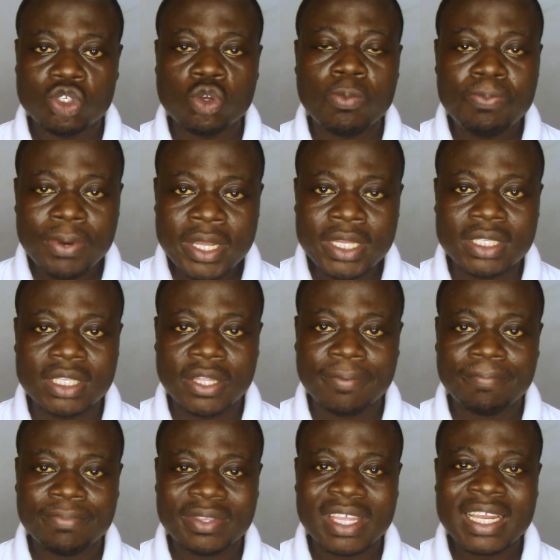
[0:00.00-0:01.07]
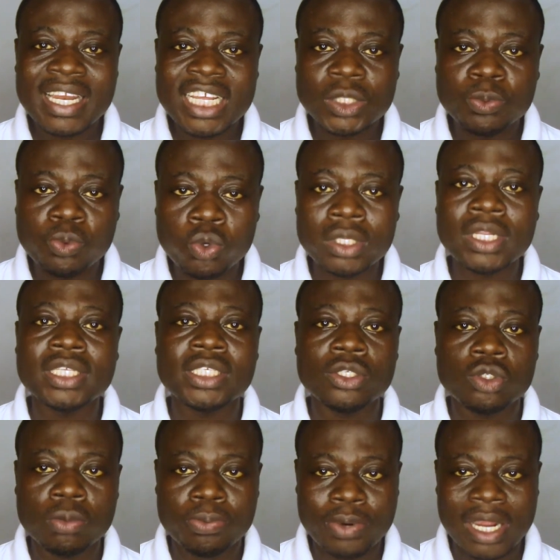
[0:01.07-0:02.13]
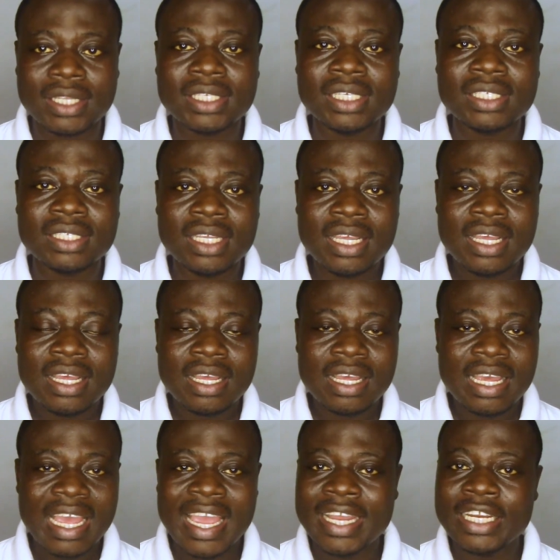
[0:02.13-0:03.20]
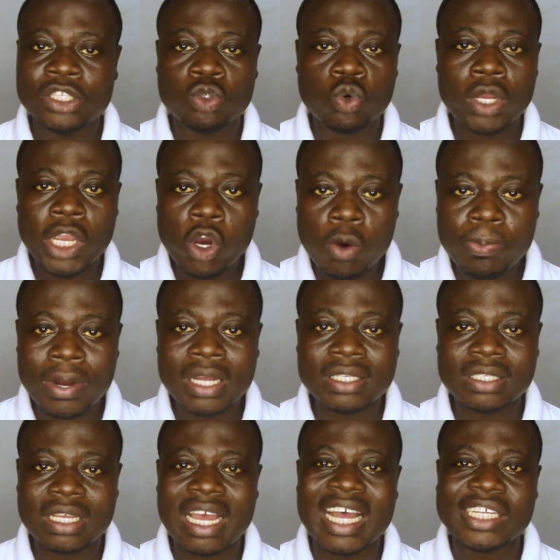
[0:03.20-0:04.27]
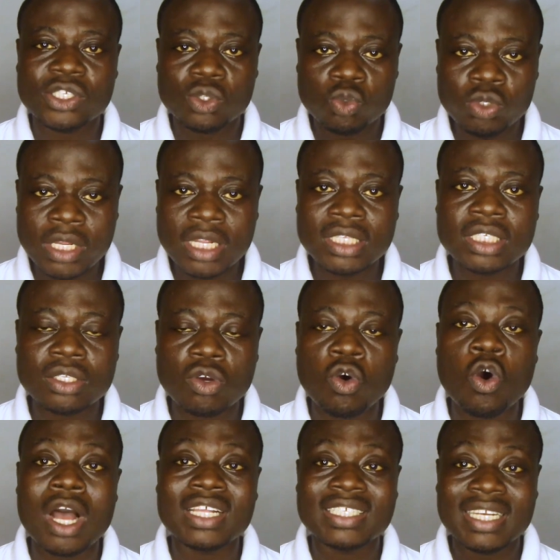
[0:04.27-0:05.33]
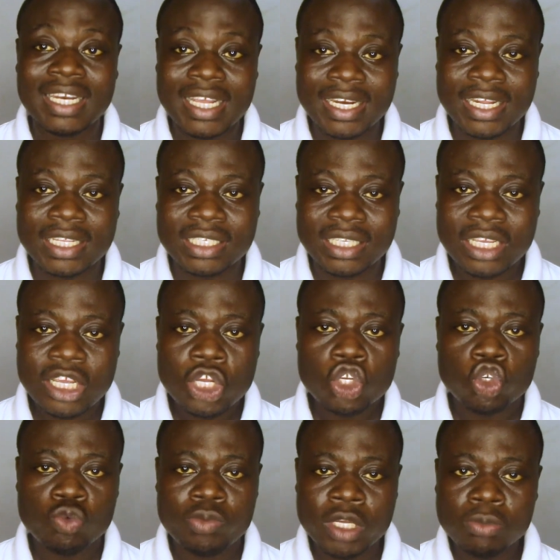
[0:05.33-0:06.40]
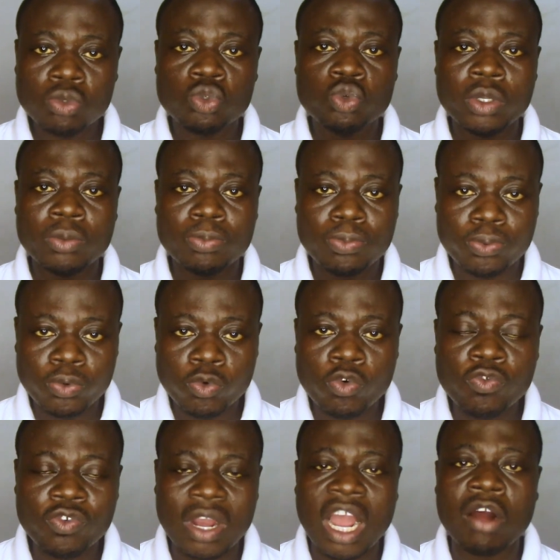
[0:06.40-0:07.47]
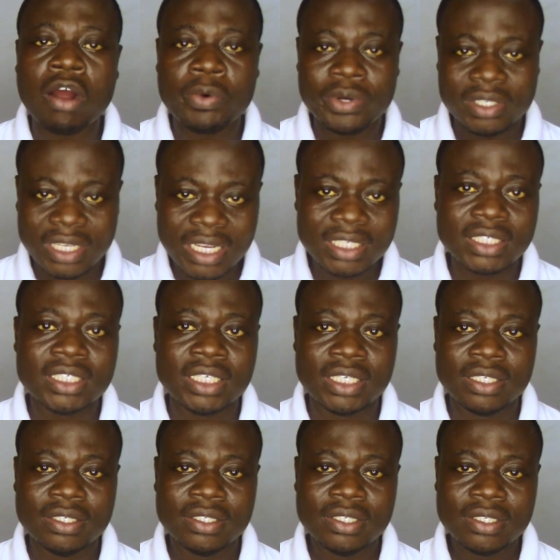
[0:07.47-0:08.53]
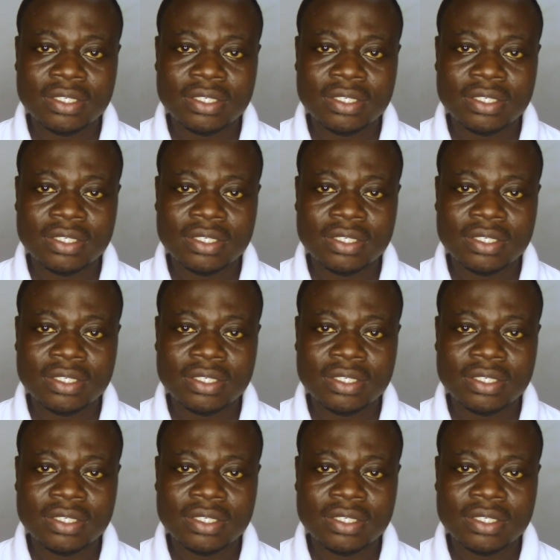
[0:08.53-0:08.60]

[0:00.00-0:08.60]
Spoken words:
So please, let's put this into practice, and it will help us as students or as learners to be able to improve our retention.